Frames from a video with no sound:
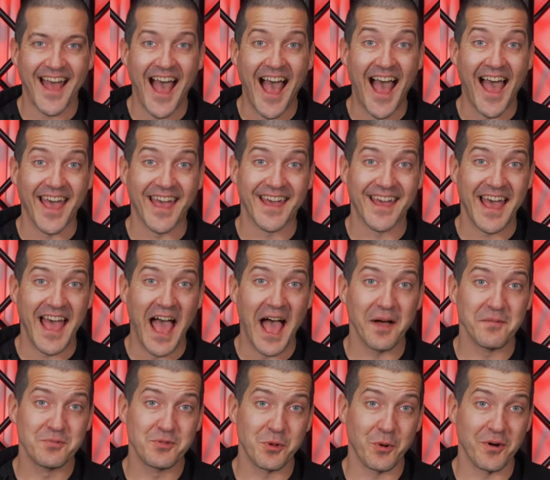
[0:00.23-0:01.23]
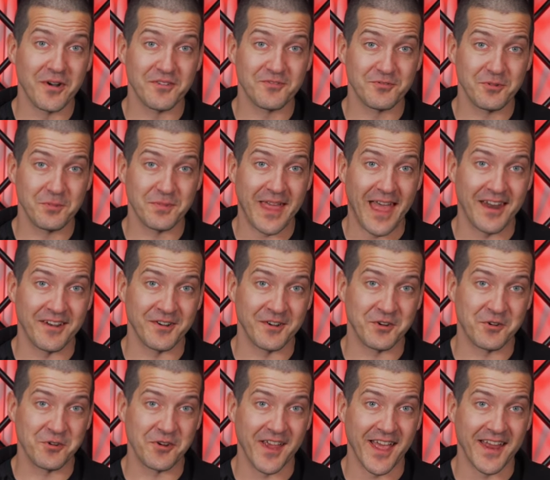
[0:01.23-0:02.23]
Hi, I'm Jordan from Kettner
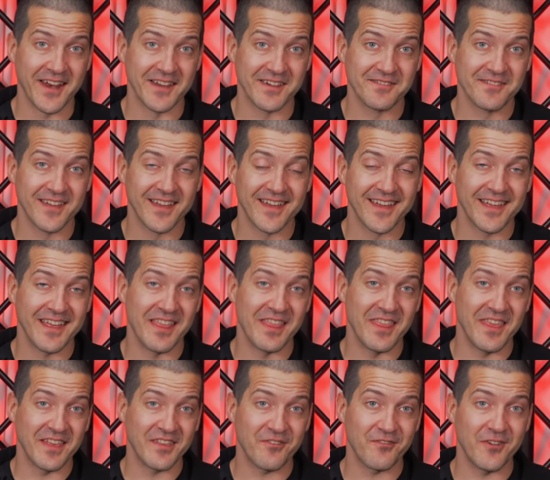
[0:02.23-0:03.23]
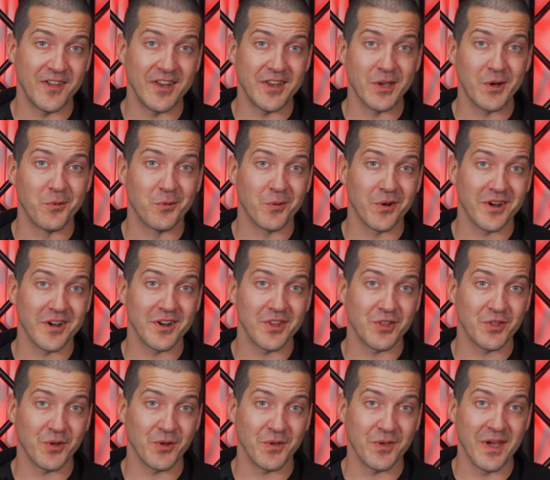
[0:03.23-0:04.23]
Creative. In this video, we're going to
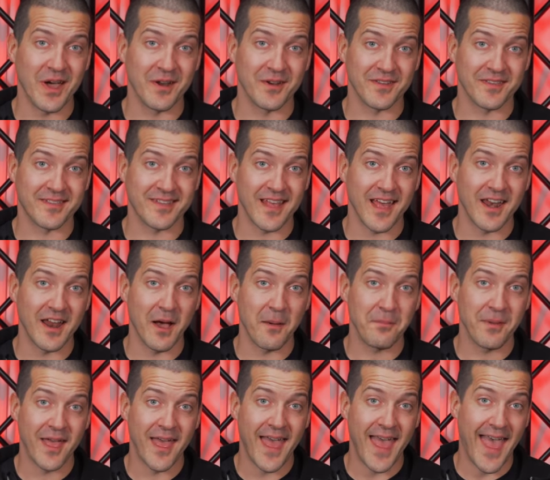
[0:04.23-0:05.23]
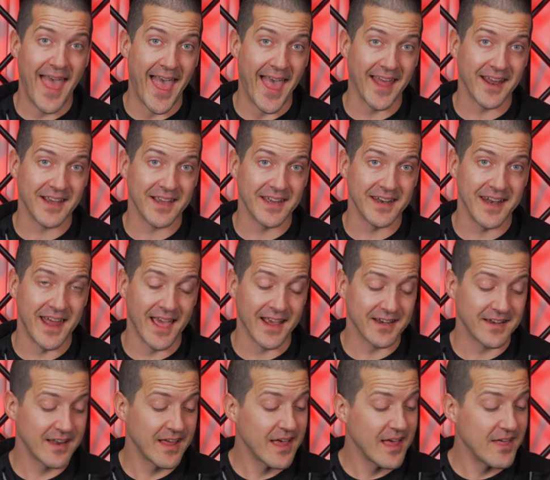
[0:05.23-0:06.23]
show you how to set up and
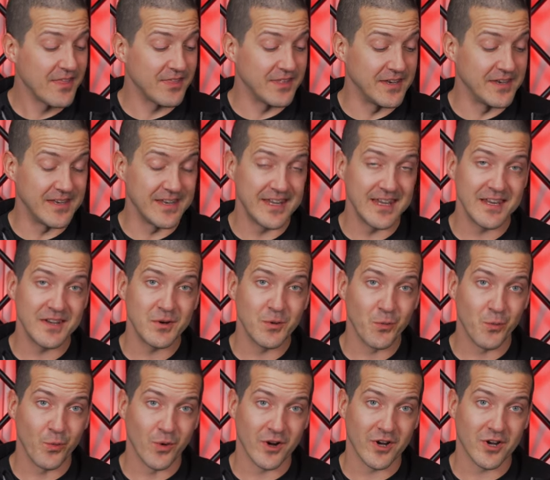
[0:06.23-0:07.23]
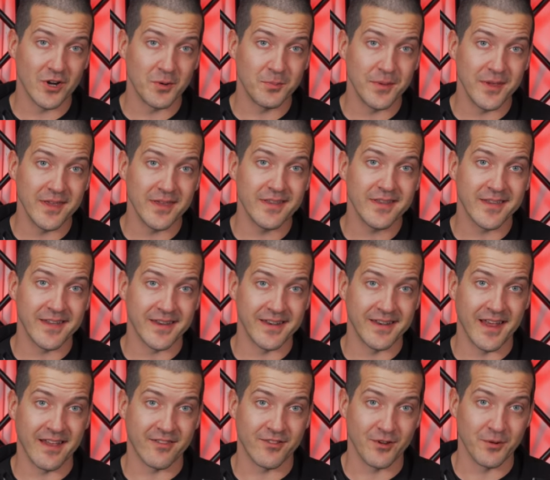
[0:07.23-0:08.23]
connect the neat Worker Bee
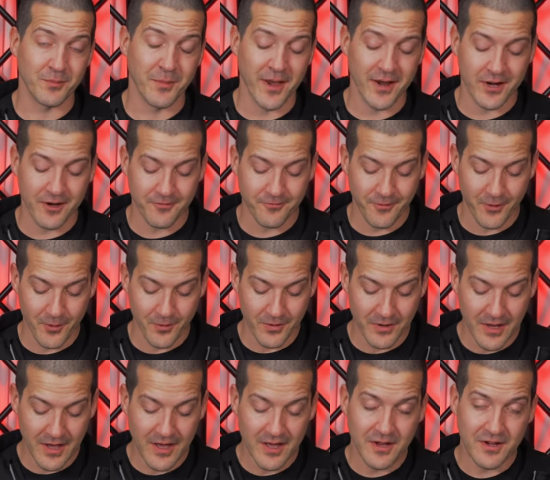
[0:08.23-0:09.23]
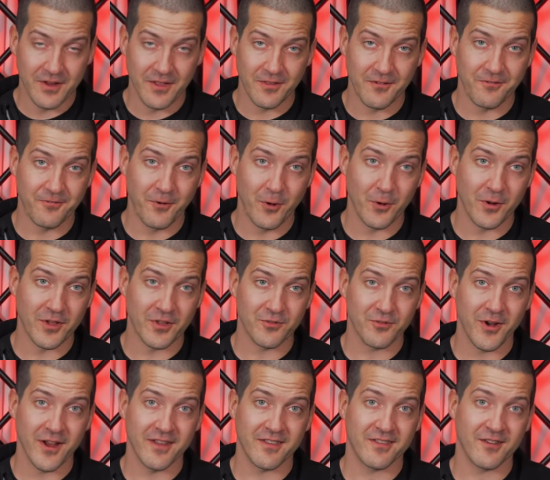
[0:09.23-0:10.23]
condenser microphone to the
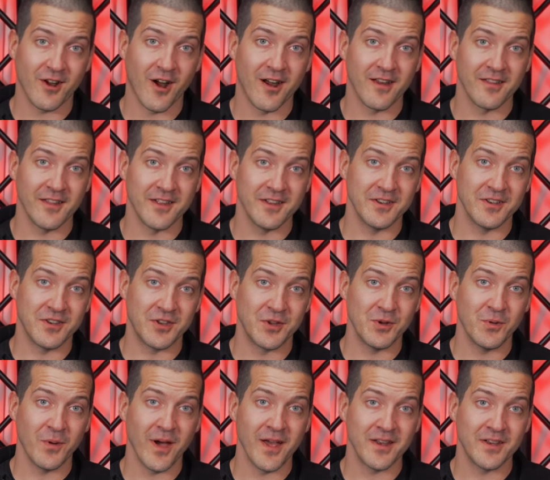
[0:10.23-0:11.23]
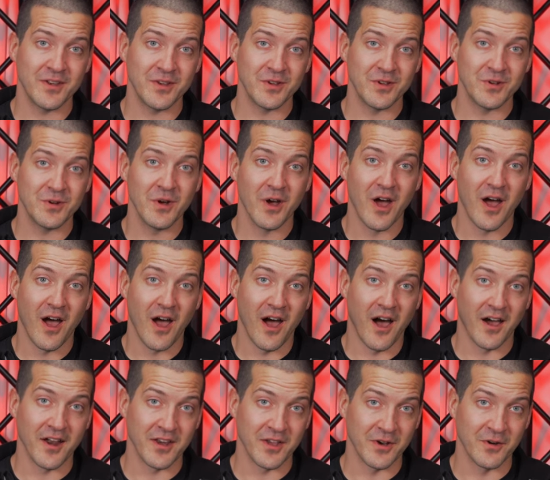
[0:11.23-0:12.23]
Focusrite Scarlett 2i2
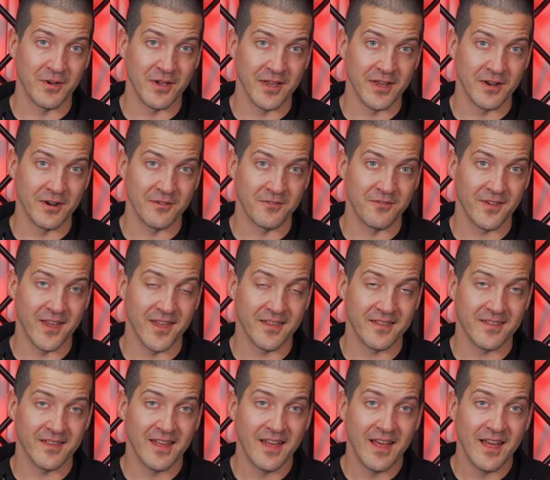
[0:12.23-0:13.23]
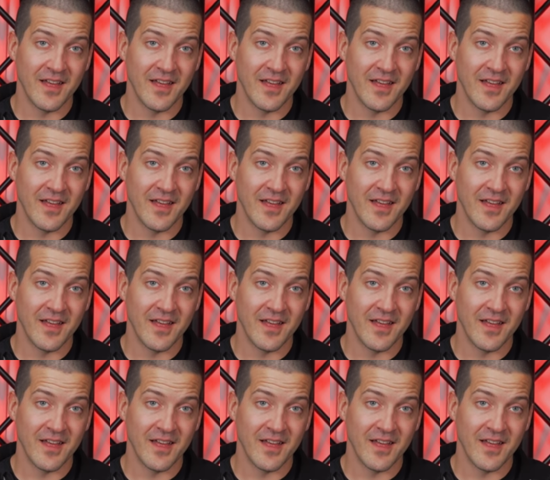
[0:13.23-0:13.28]
audio interface.